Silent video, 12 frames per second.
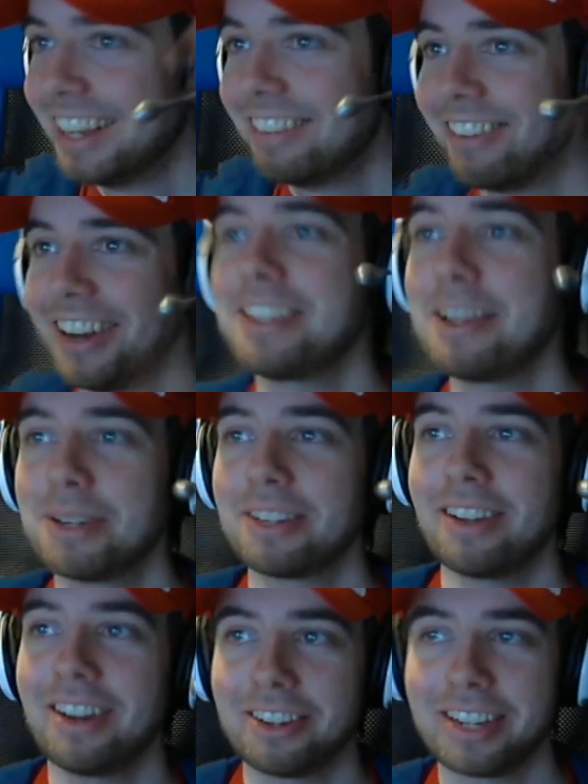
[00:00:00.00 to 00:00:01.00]
What's that be
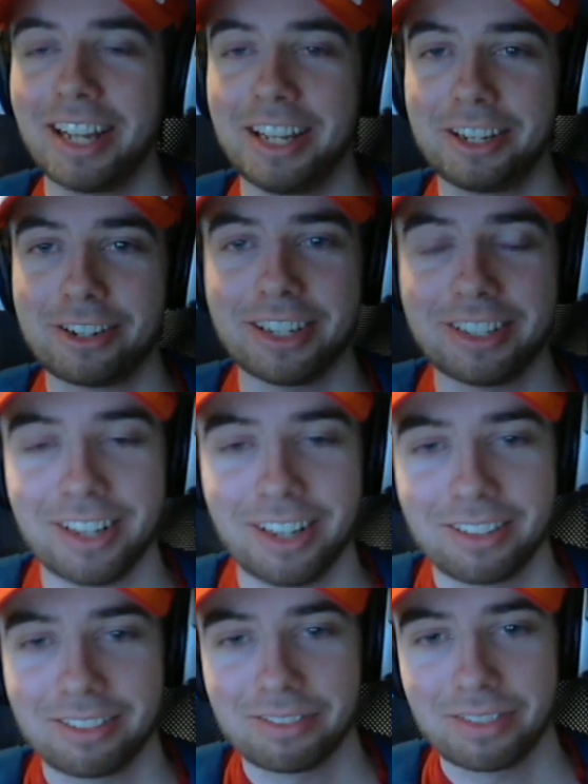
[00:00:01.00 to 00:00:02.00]
like? Okay, uh, crit.
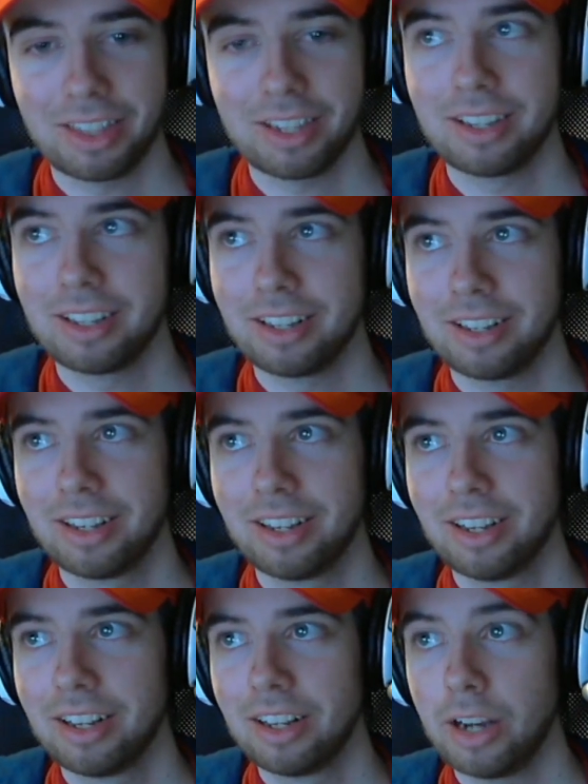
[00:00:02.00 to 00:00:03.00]
Uh,
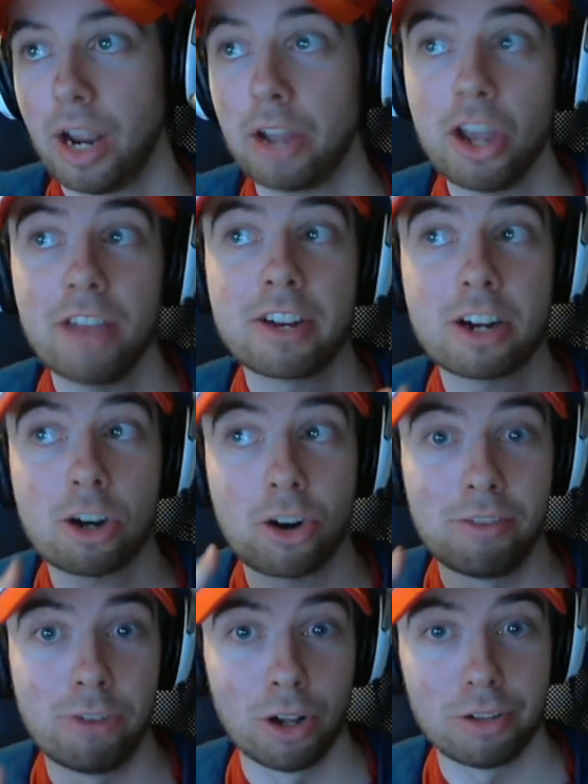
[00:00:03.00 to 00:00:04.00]
yeah, you have
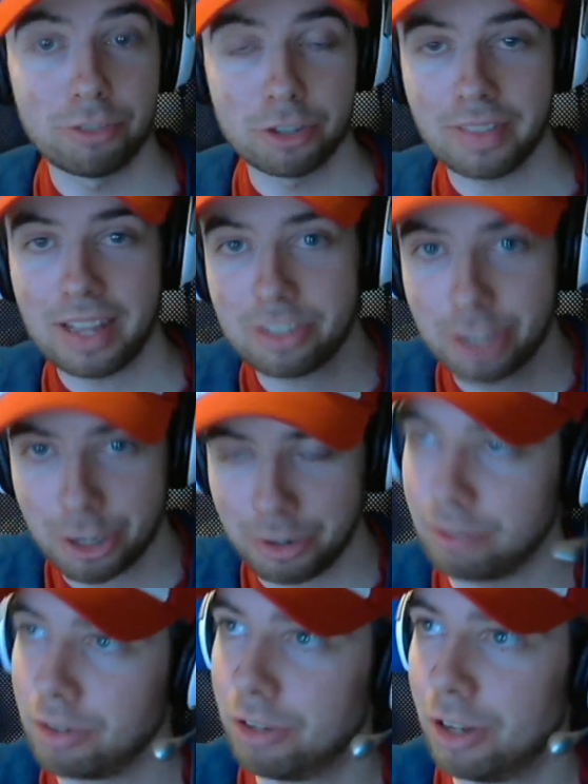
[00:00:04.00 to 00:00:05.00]
Crabover. That's a crit
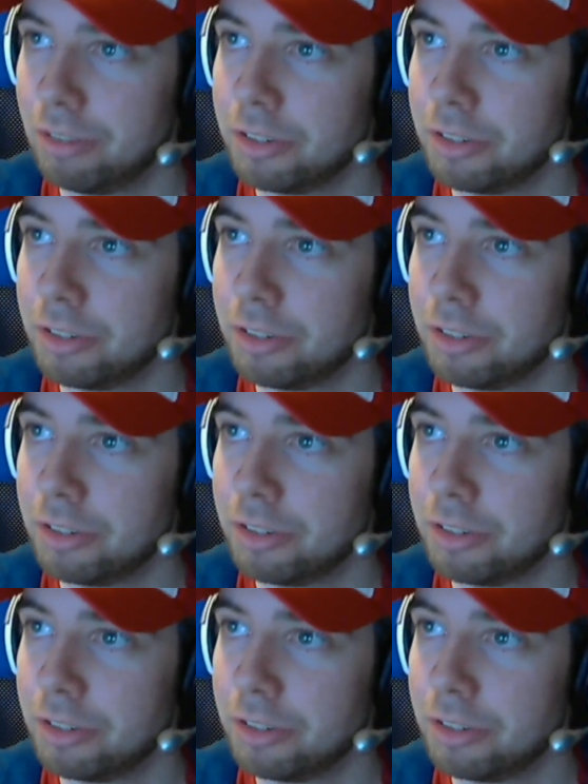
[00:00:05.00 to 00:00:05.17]
revolver.